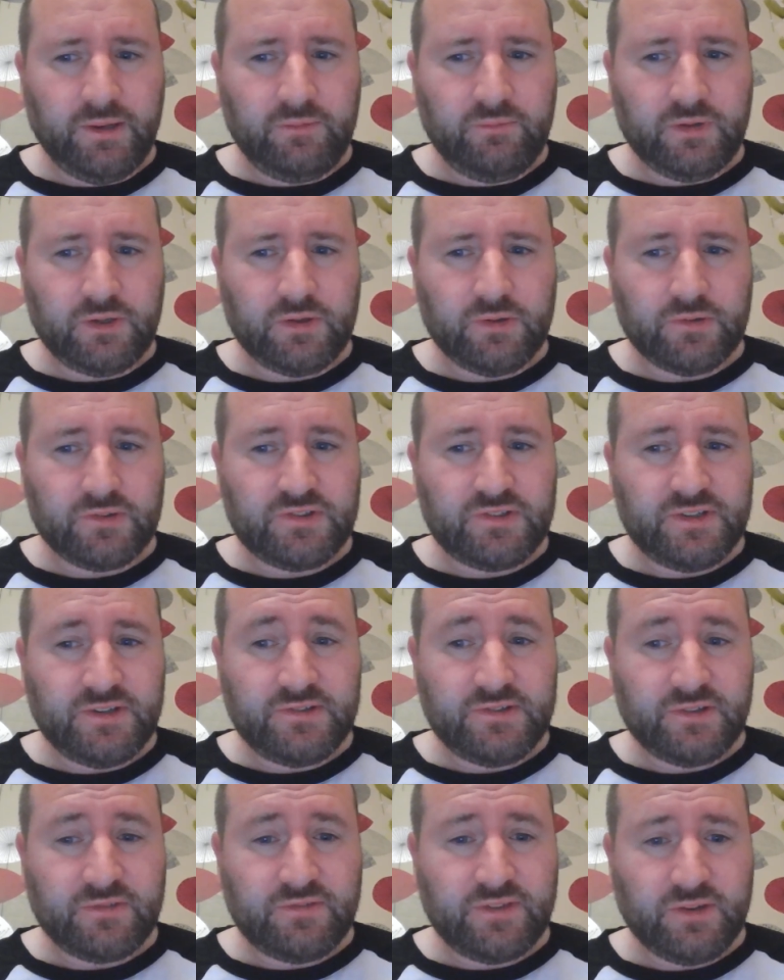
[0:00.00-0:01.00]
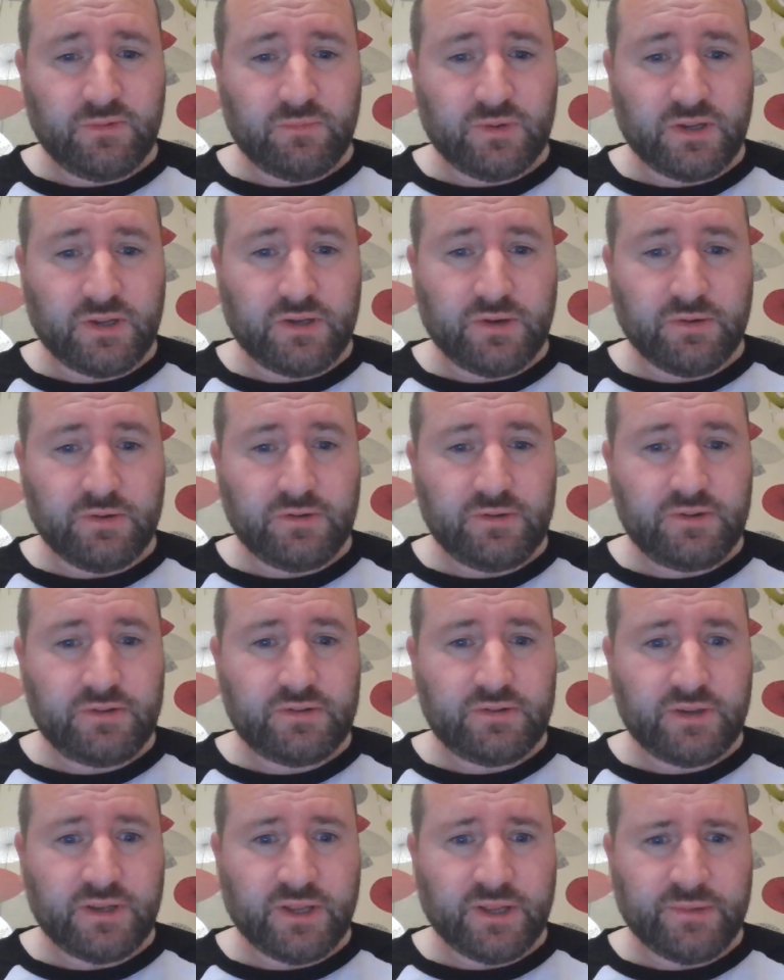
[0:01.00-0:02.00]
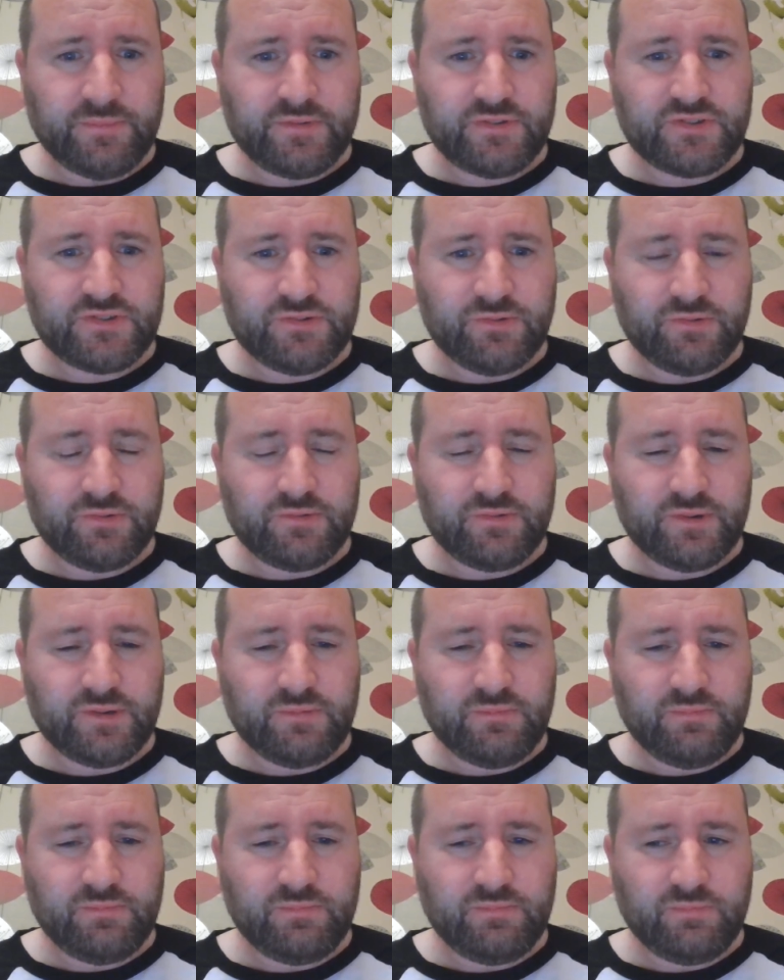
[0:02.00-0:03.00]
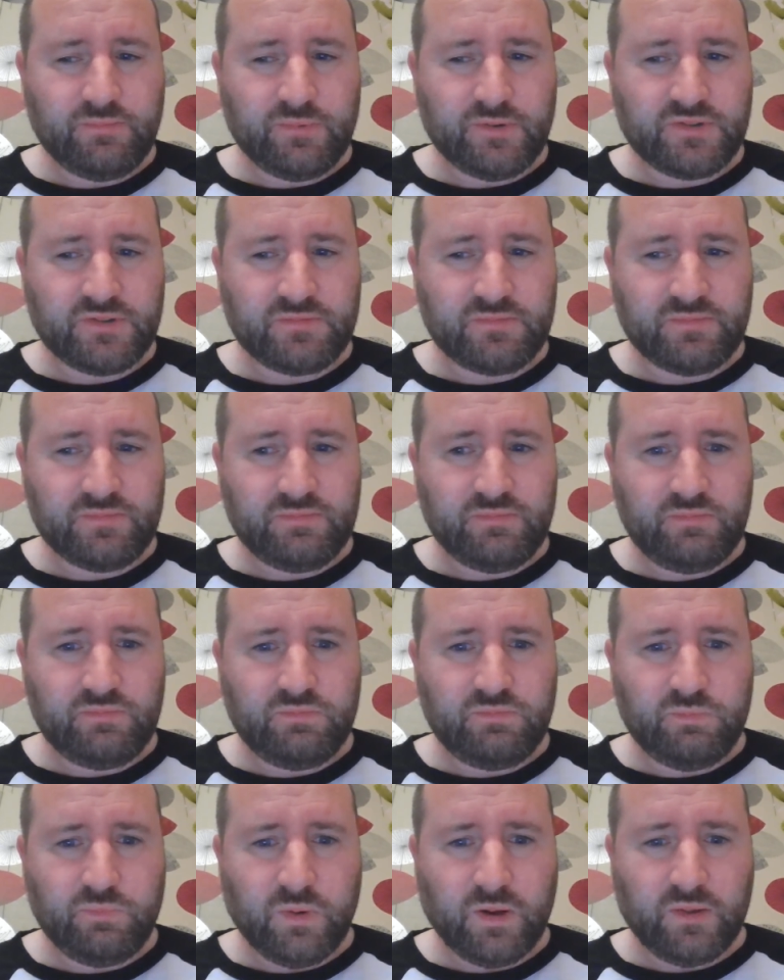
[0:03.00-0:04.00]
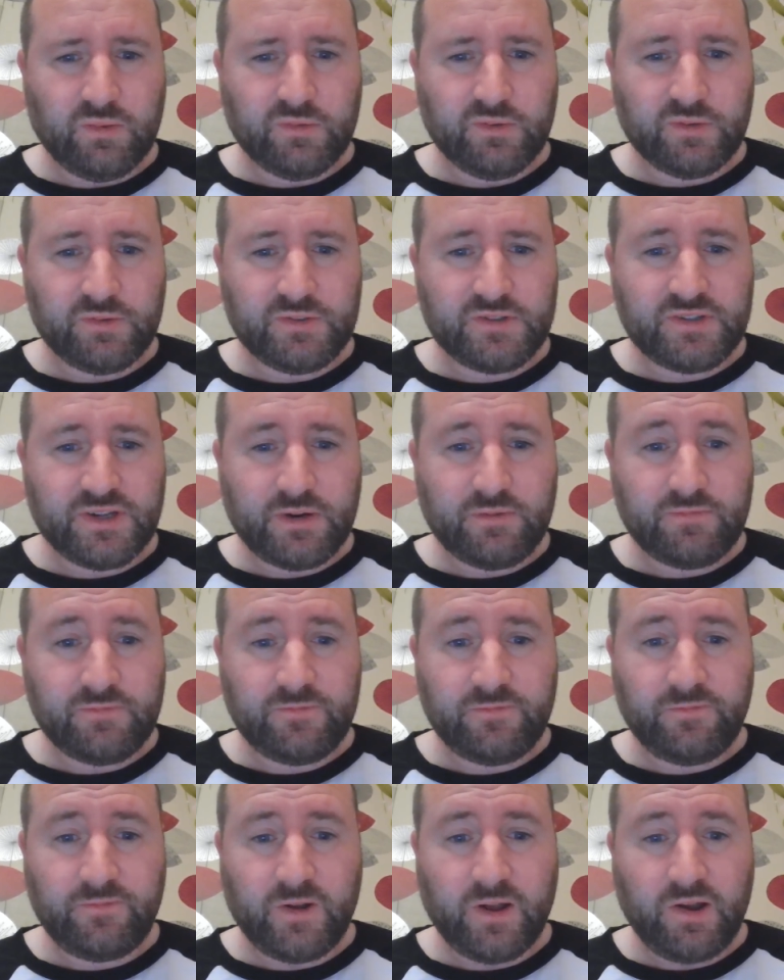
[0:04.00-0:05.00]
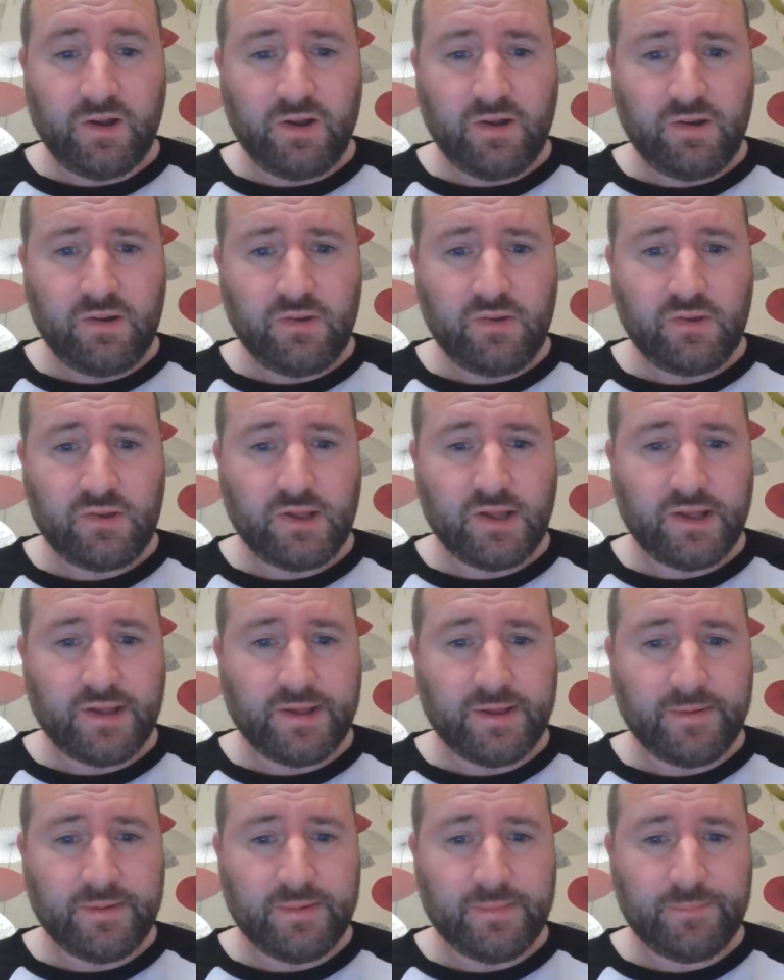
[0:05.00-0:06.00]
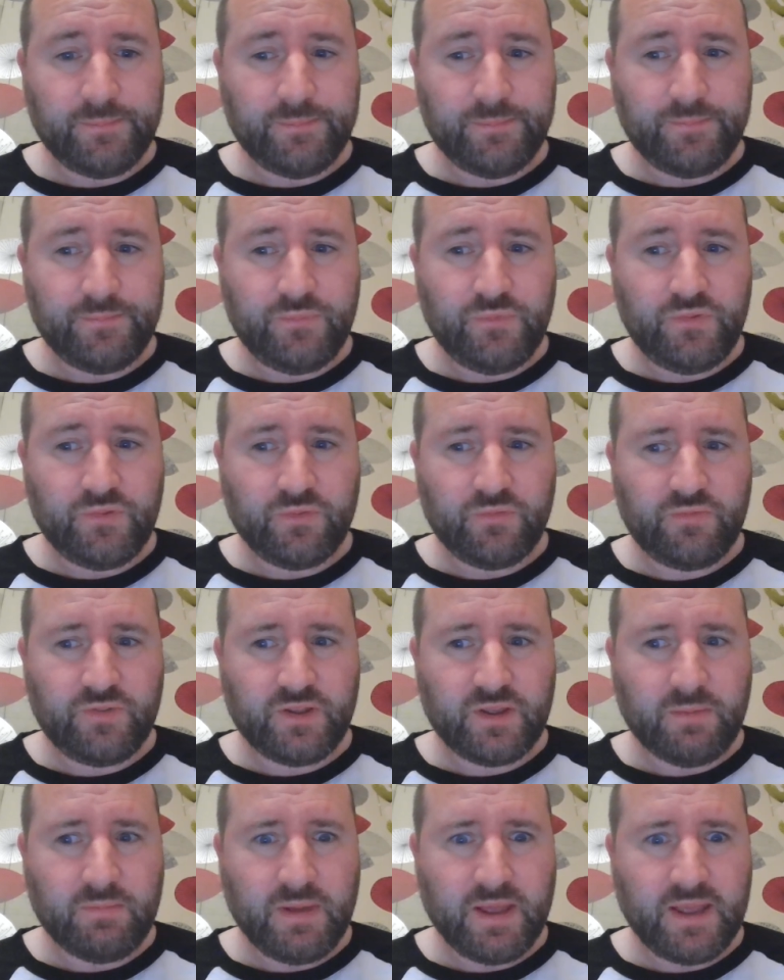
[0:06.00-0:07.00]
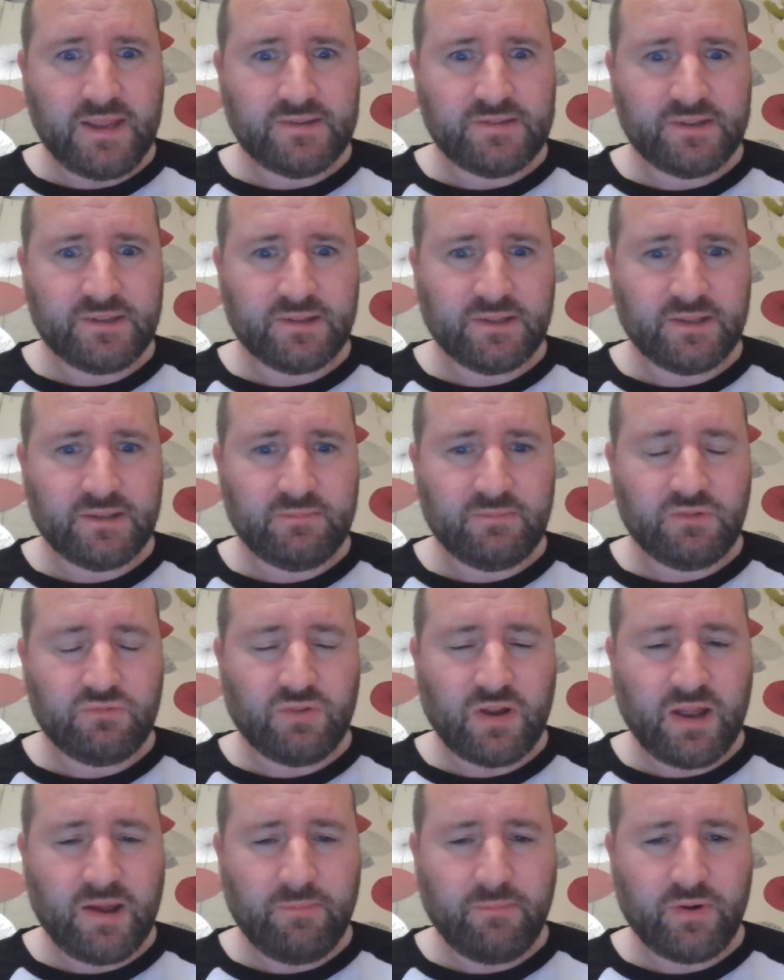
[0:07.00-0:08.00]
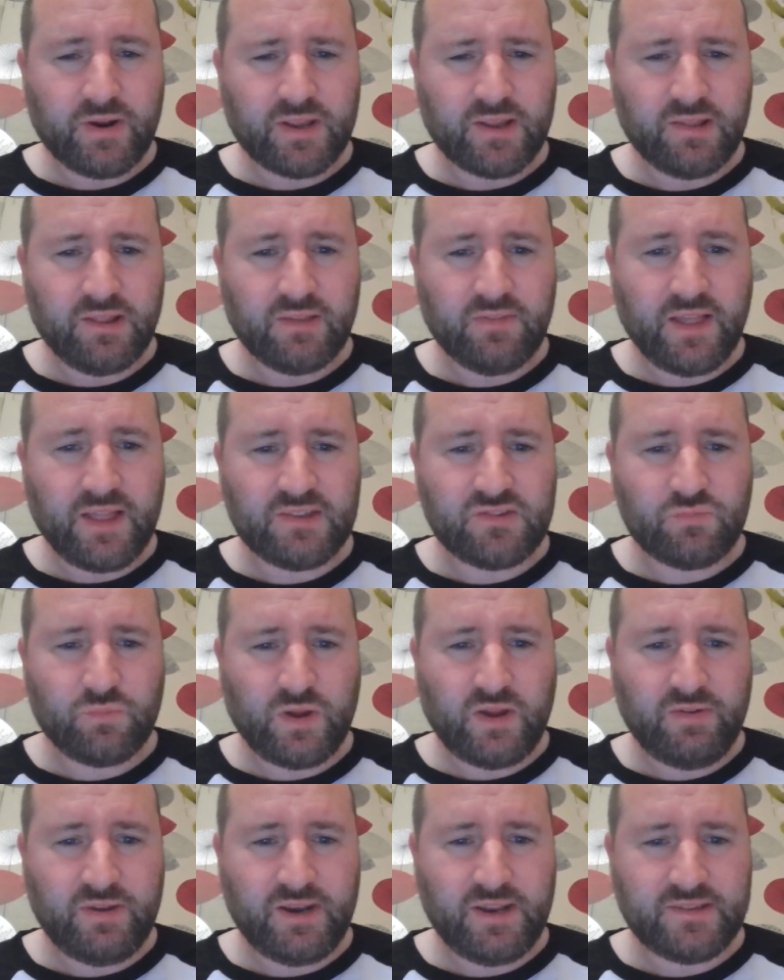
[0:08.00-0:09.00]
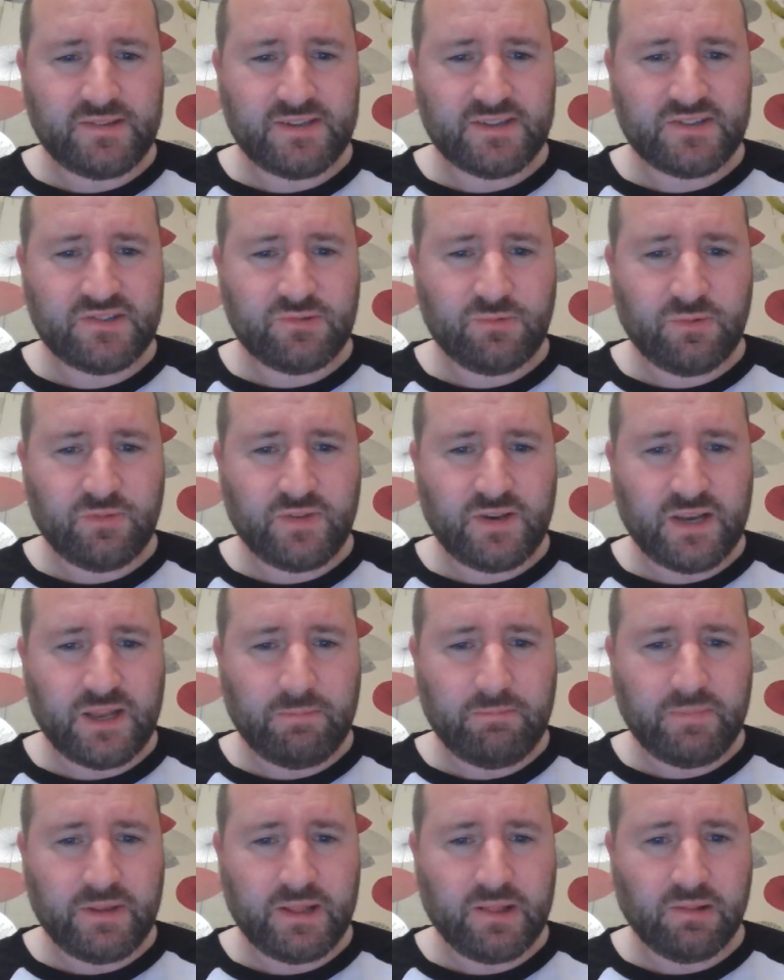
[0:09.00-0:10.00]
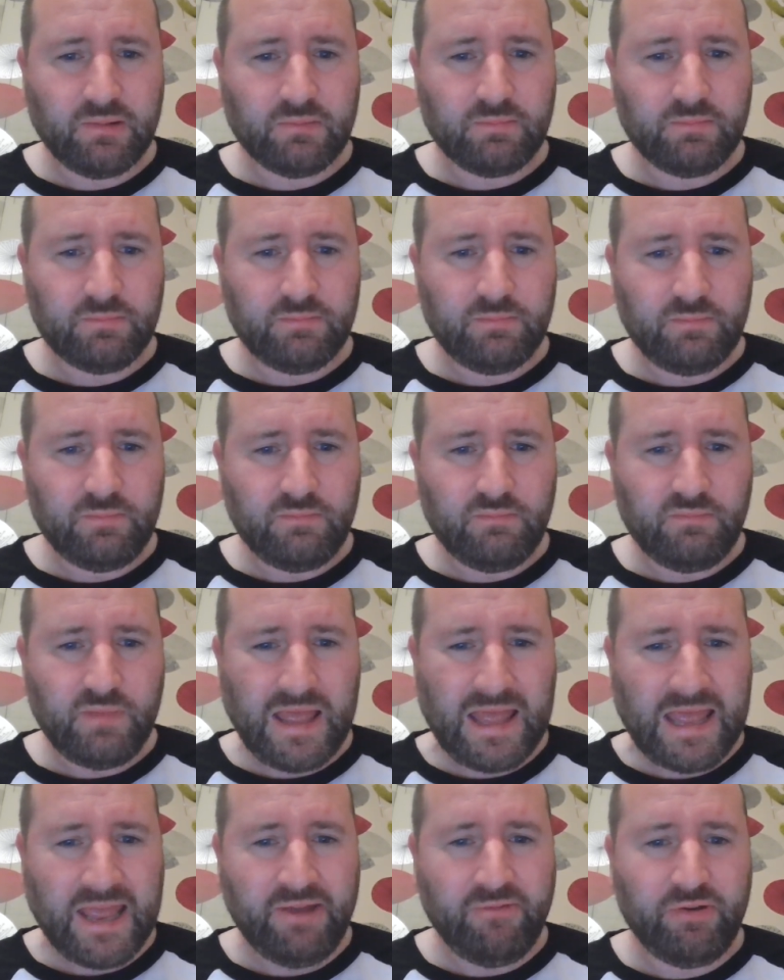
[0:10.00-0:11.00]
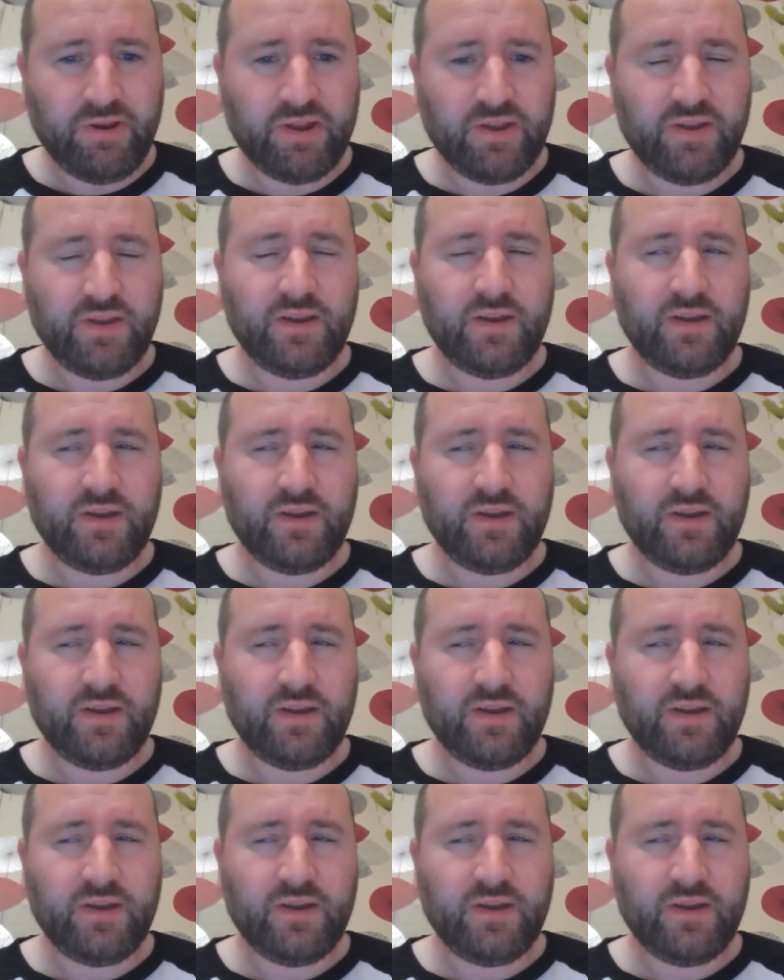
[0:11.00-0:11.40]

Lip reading: the cutscenes I think were good. The story was well done so far. Nothing amazingly groundbreaking. Like that's where it is. It's sort of in that middle area